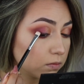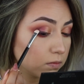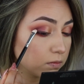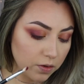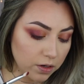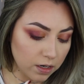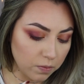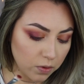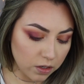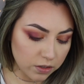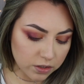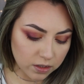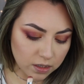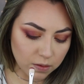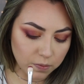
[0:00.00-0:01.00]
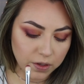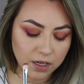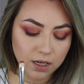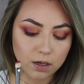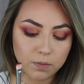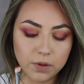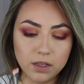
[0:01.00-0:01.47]
I'm also going to pick
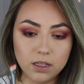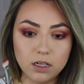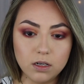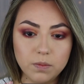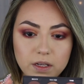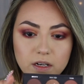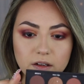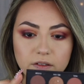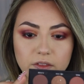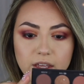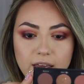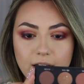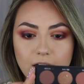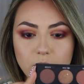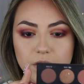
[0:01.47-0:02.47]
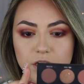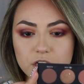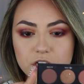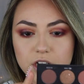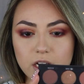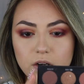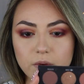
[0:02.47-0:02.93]
up a little bit of the almond
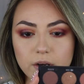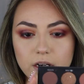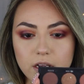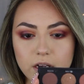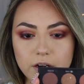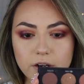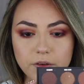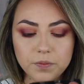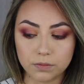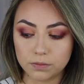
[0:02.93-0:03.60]
shade right here.